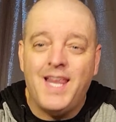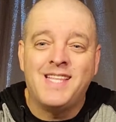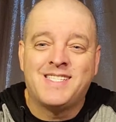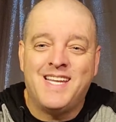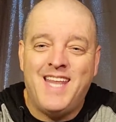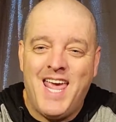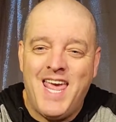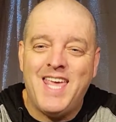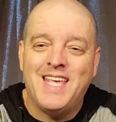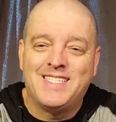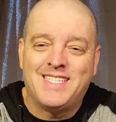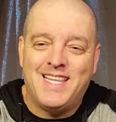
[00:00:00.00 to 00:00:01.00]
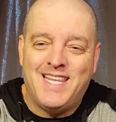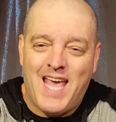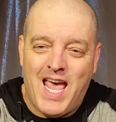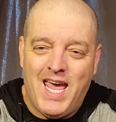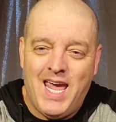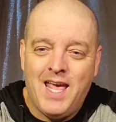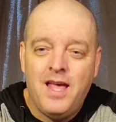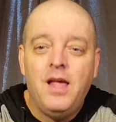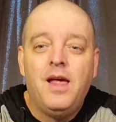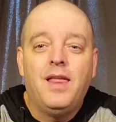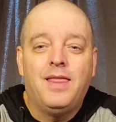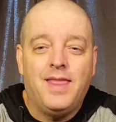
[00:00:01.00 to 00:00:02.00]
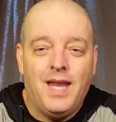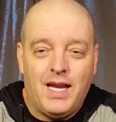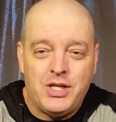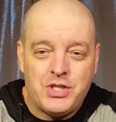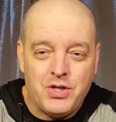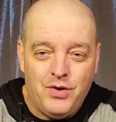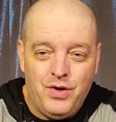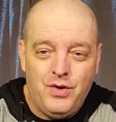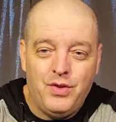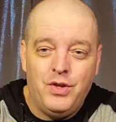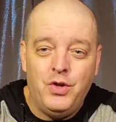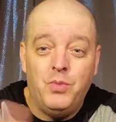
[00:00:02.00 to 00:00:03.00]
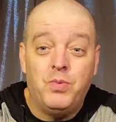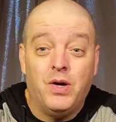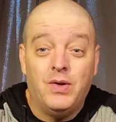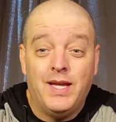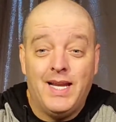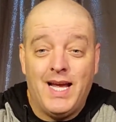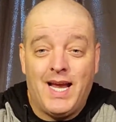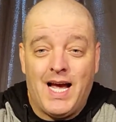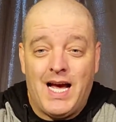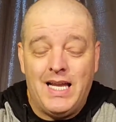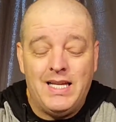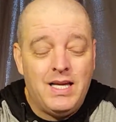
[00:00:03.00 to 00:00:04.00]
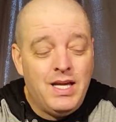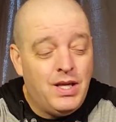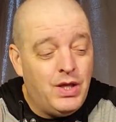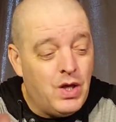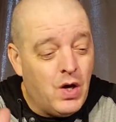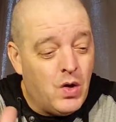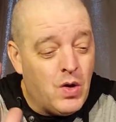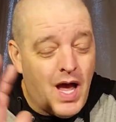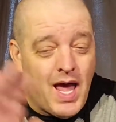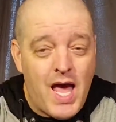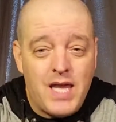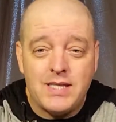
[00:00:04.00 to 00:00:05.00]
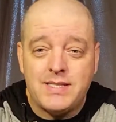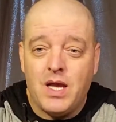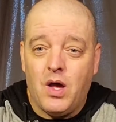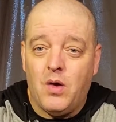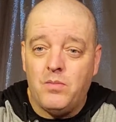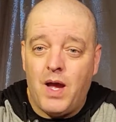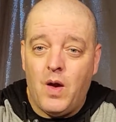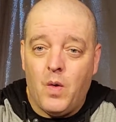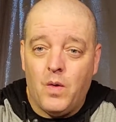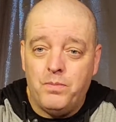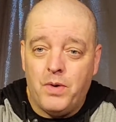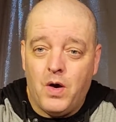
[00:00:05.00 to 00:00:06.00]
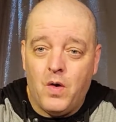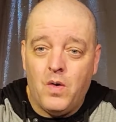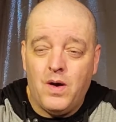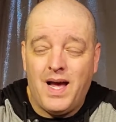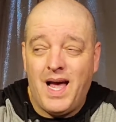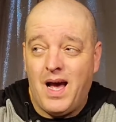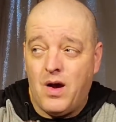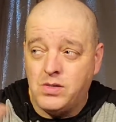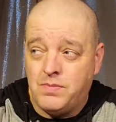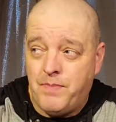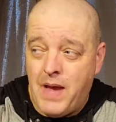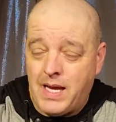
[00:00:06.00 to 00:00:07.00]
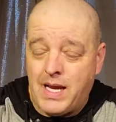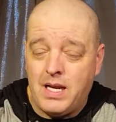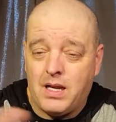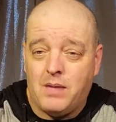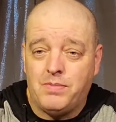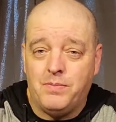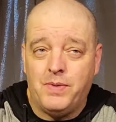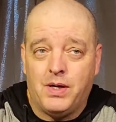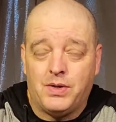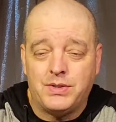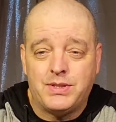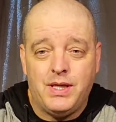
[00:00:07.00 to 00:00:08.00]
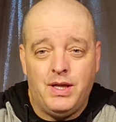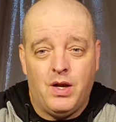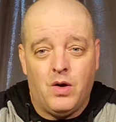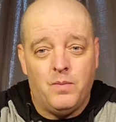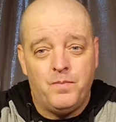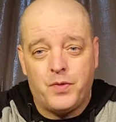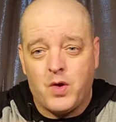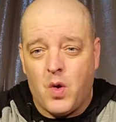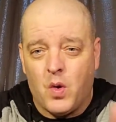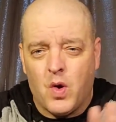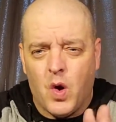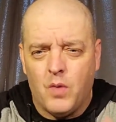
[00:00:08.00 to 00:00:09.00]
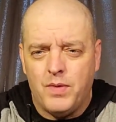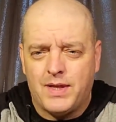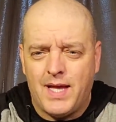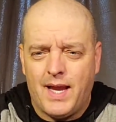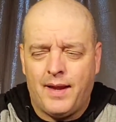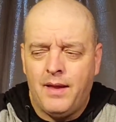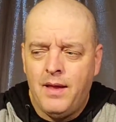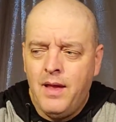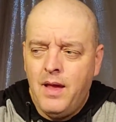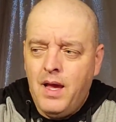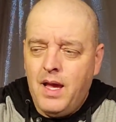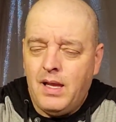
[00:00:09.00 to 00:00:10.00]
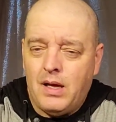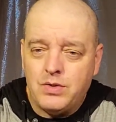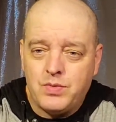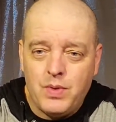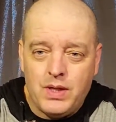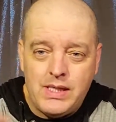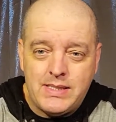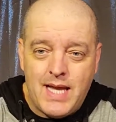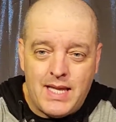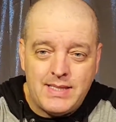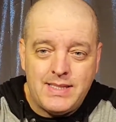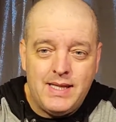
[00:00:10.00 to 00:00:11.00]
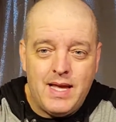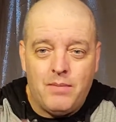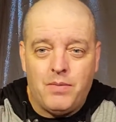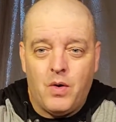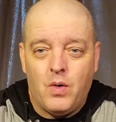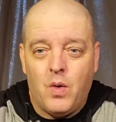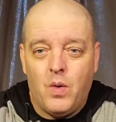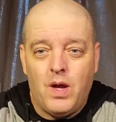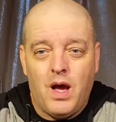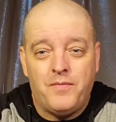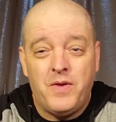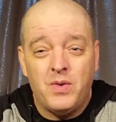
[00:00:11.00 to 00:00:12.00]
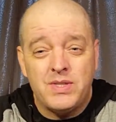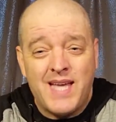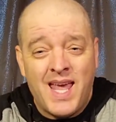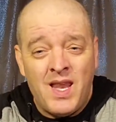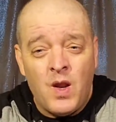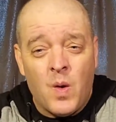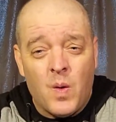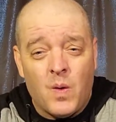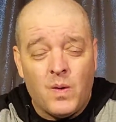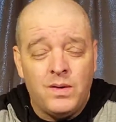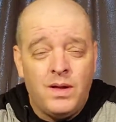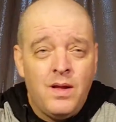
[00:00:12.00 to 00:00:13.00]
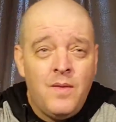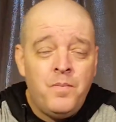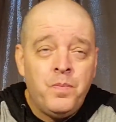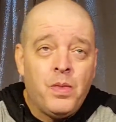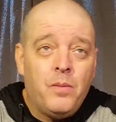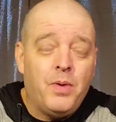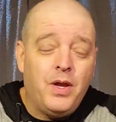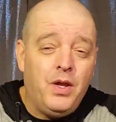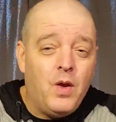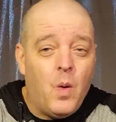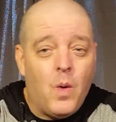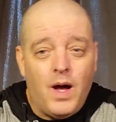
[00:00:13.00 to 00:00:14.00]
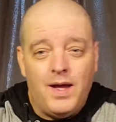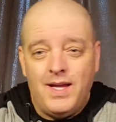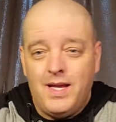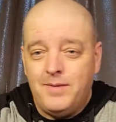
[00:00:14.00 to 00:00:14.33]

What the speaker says: and today is the day that I show you the new bow that I got. You know, I had to sell my old bow. I was back on a couple bills, you know, whole COVID thing, and I was really sad to see that bow going off. It was getting old, but you know what?